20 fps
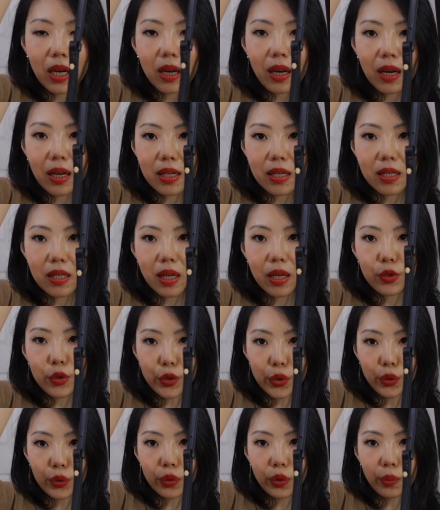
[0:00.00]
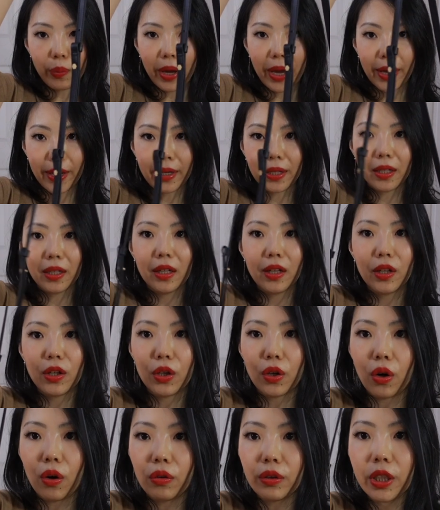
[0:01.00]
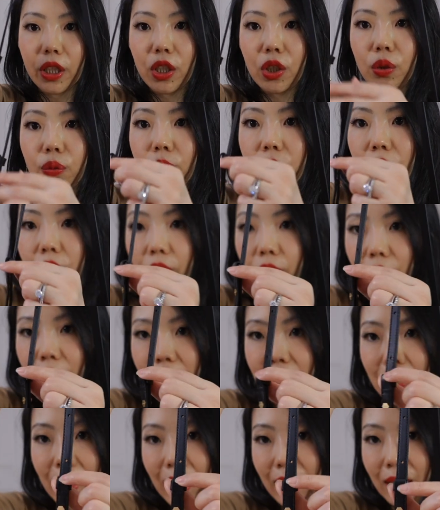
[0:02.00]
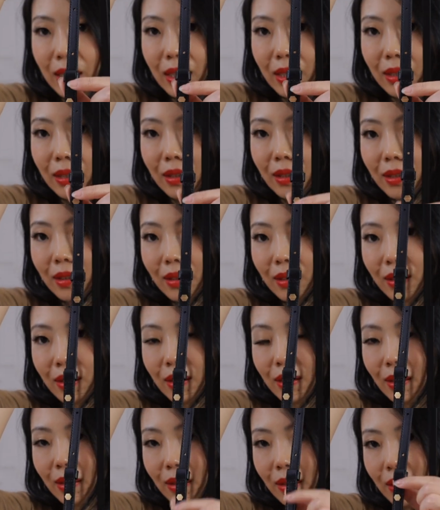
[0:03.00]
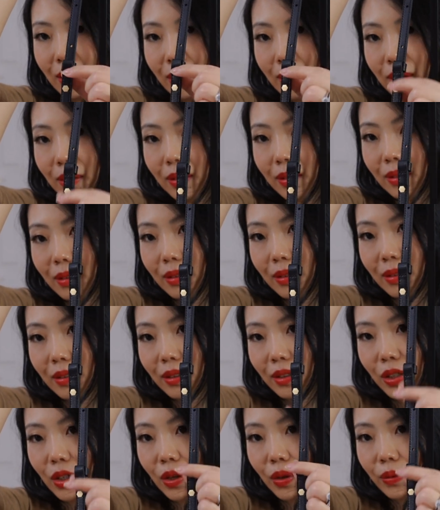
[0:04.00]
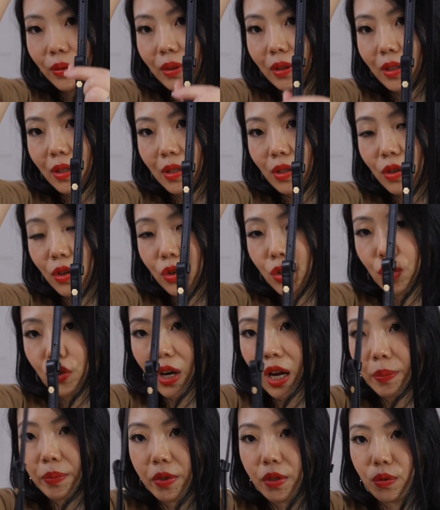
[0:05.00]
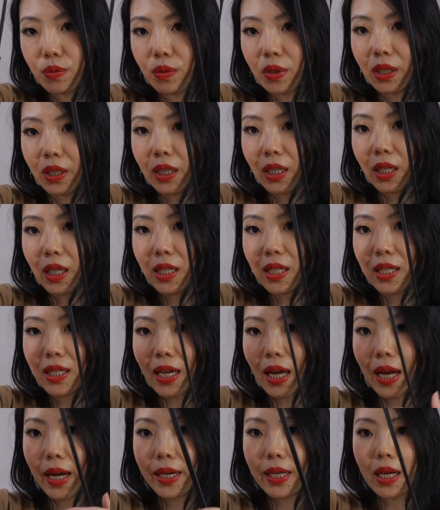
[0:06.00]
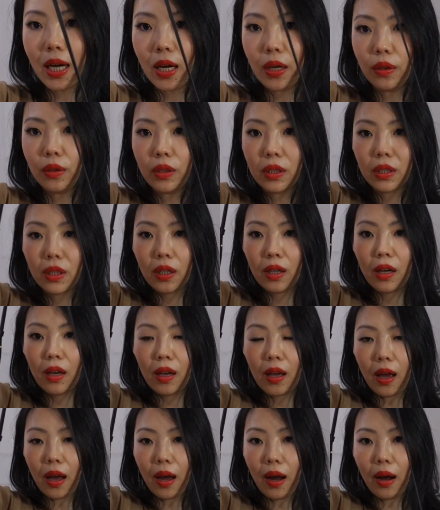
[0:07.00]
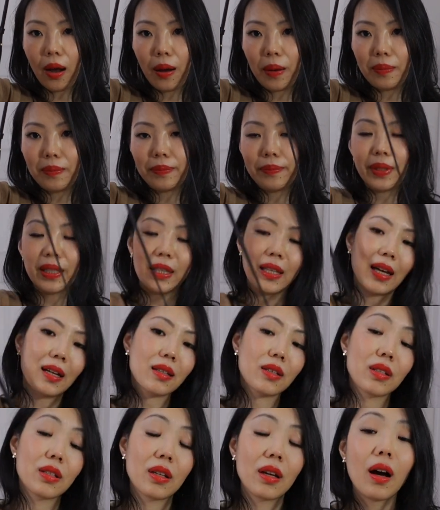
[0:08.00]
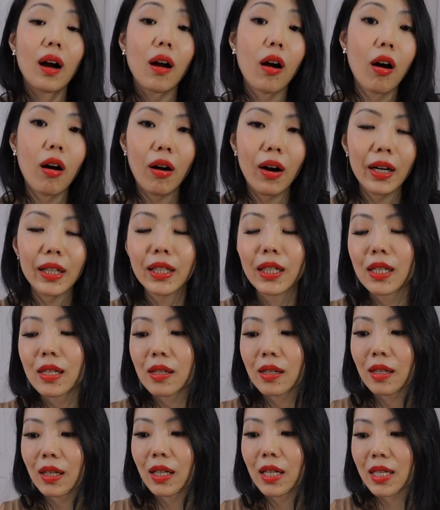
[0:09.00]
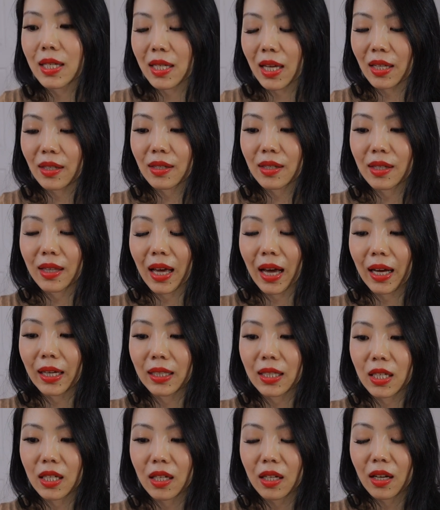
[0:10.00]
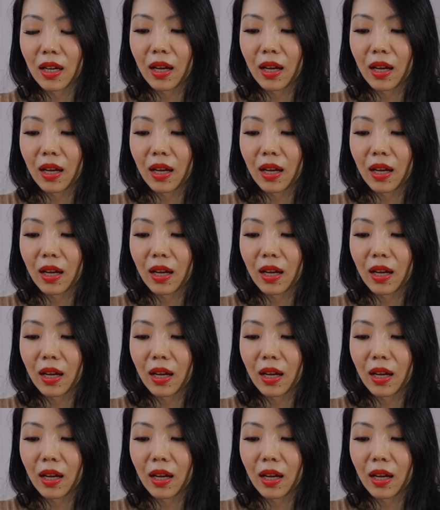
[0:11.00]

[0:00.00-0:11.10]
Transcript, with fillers: as a shoulder bag, only you would notice that the you know the the strap is really inside out. Um, but that's a con in in a sense that